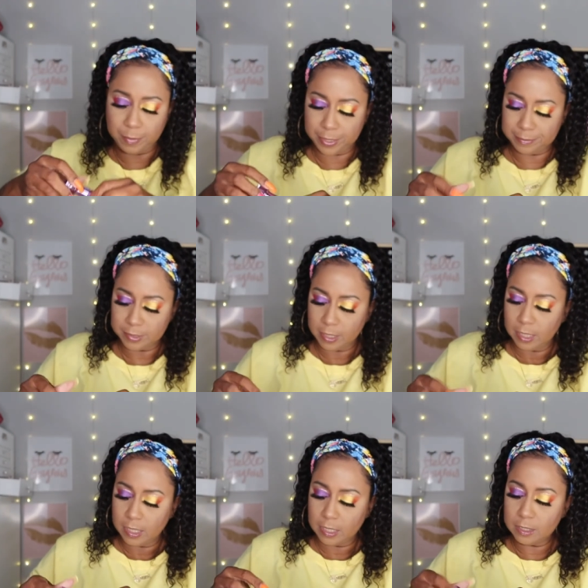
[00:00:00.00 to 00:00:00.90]
But
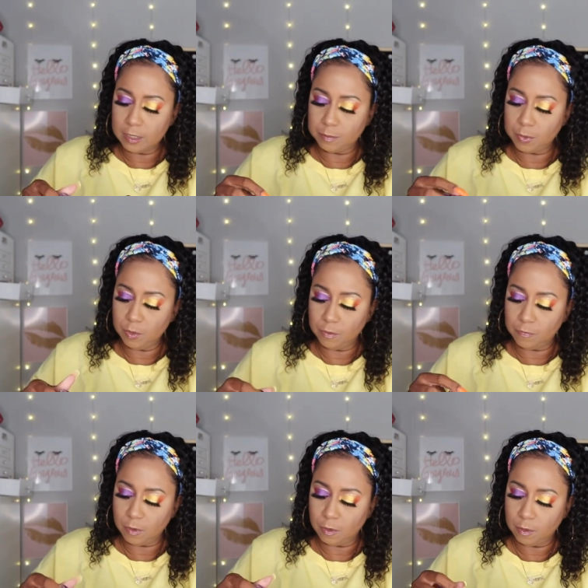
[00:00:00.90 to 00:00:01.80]
this is
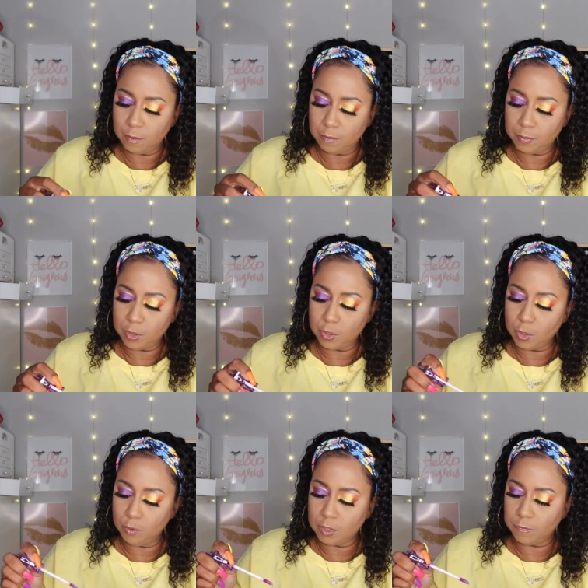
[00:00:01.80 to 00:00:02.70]
beautiful
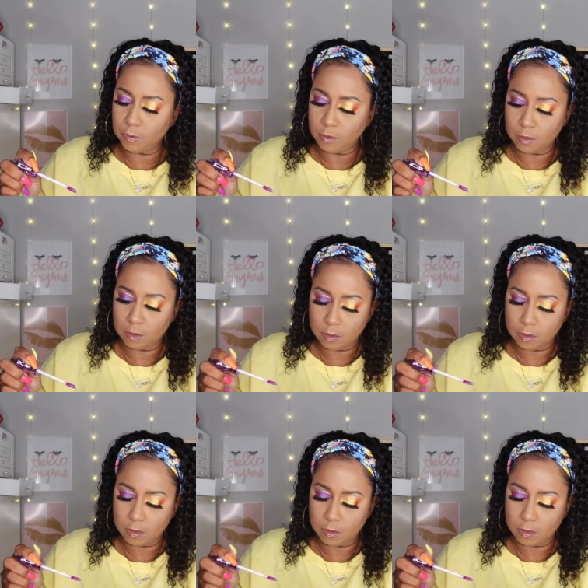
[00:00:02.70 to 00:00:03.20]
beautiful.